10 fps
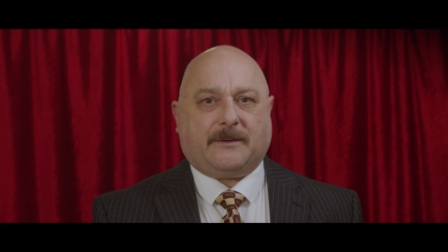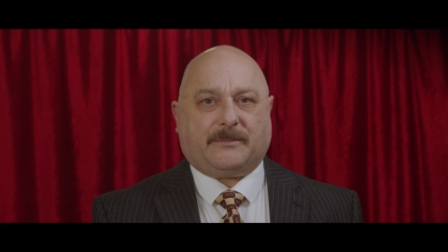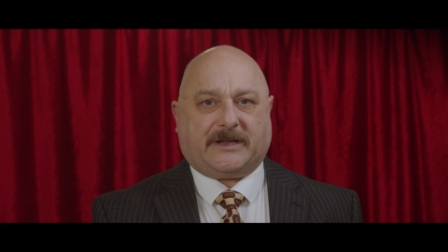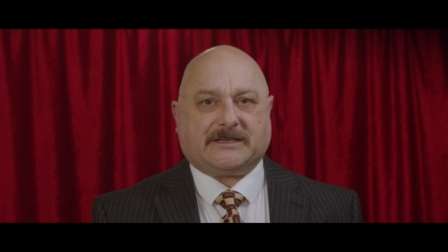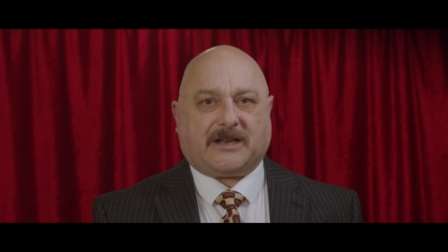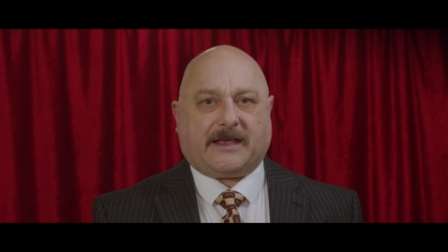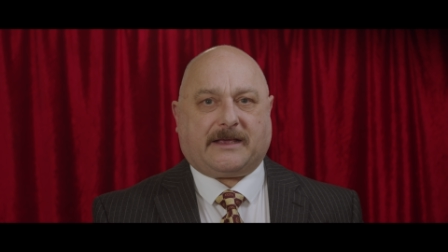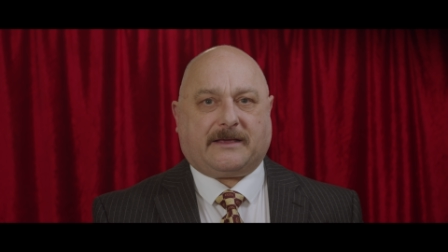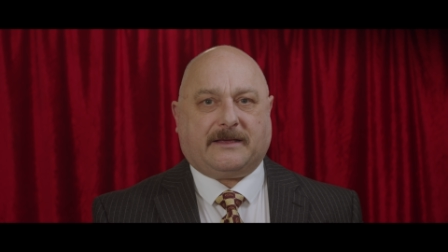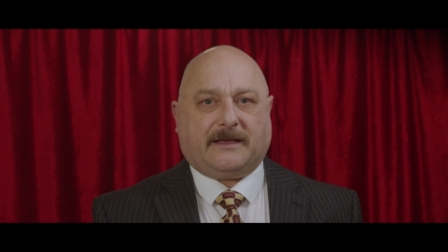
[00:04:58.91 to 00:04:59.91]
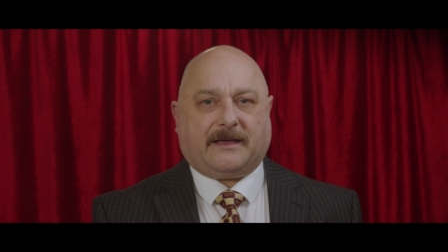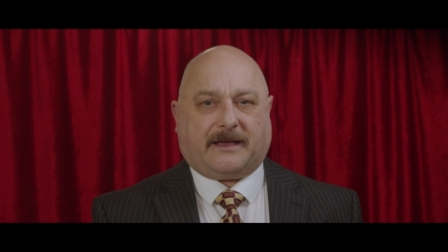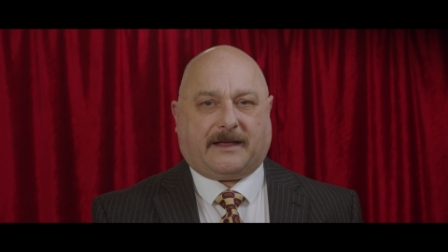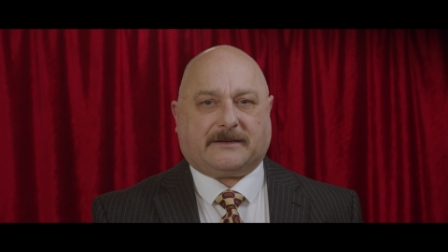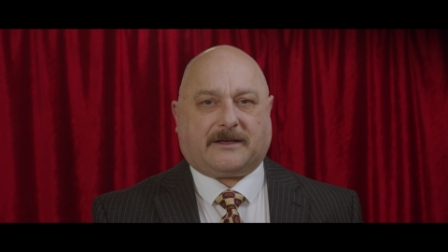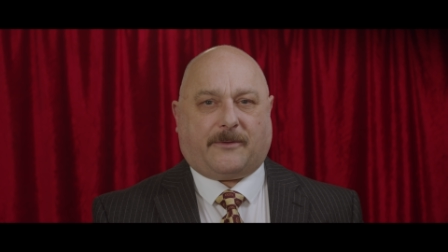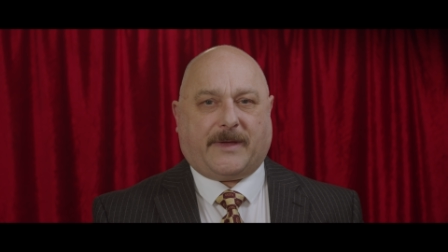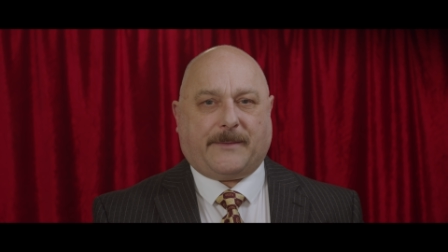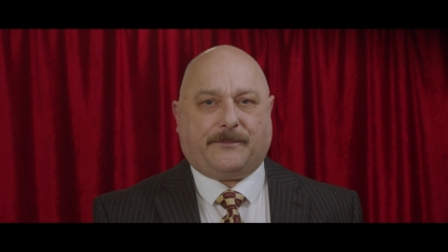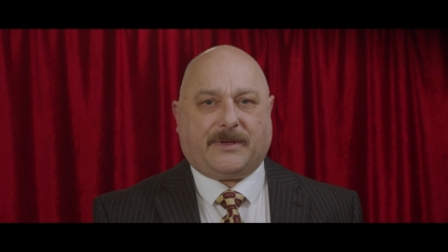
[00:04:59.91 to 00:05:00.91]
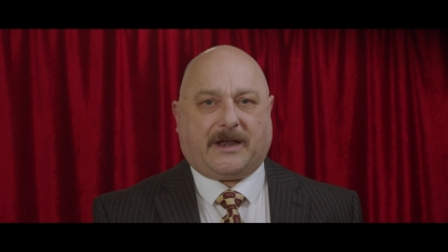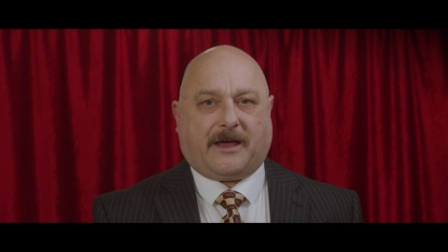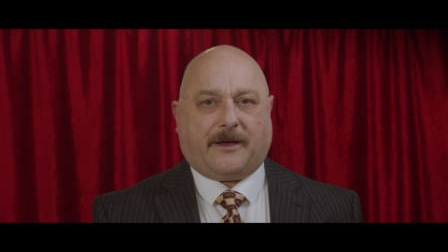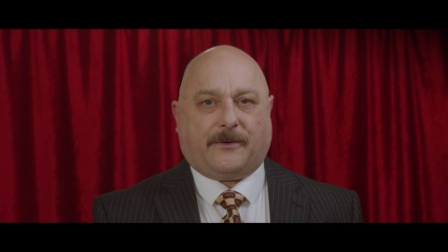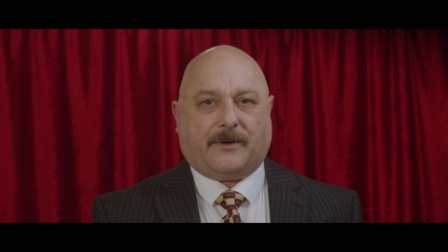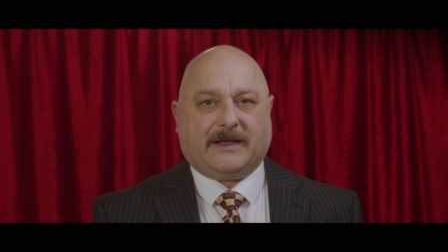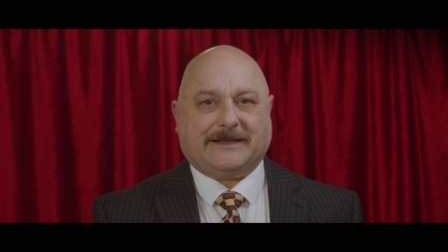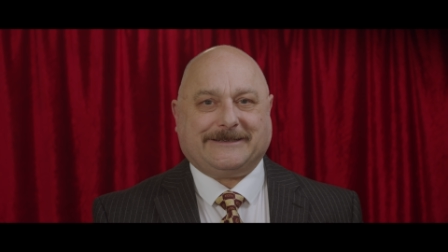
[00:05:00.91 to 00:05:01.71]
Please like and comment below.